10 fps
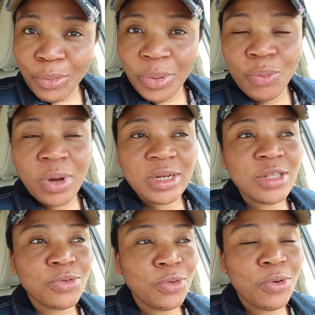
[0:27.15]
We
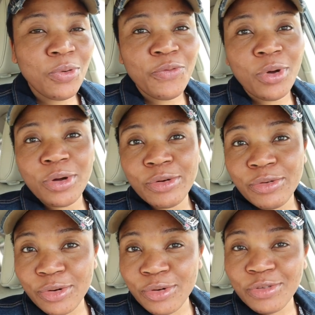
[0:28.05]
wanted to go for a
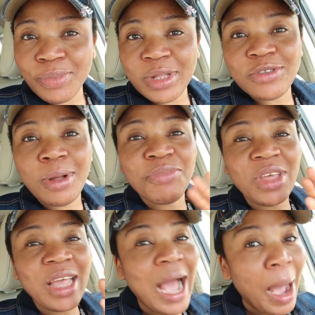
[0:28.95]
cruise, but
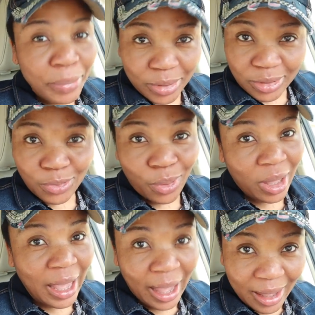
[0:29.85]
something happened,
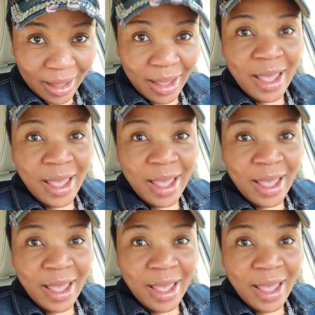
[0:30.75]
okay?